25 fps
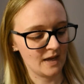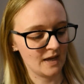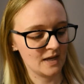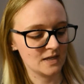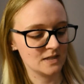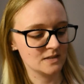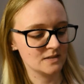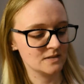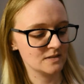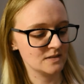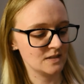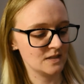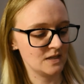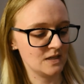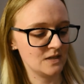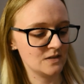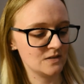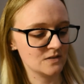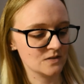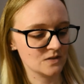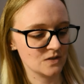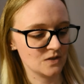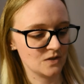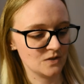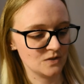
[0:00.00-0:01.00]
And he
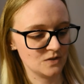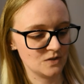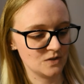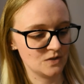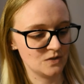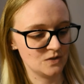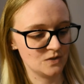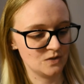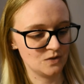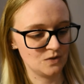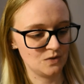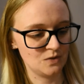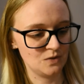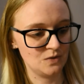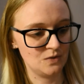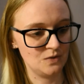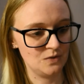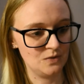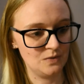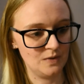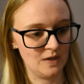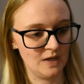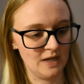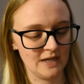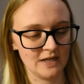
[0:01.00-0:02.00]
started
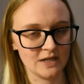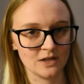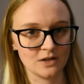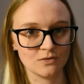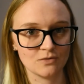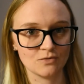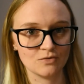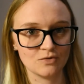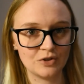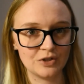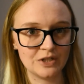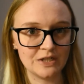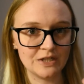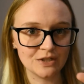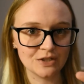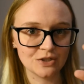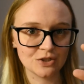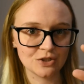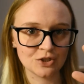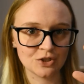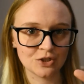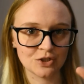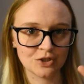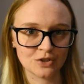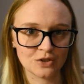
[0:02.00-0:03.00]
to like
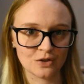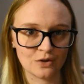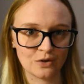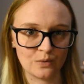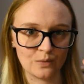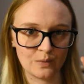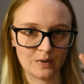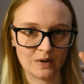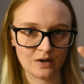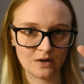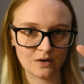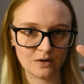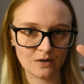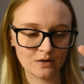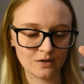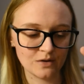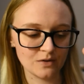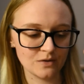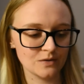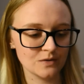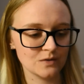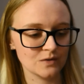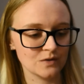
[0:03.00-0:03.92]
reach to the window,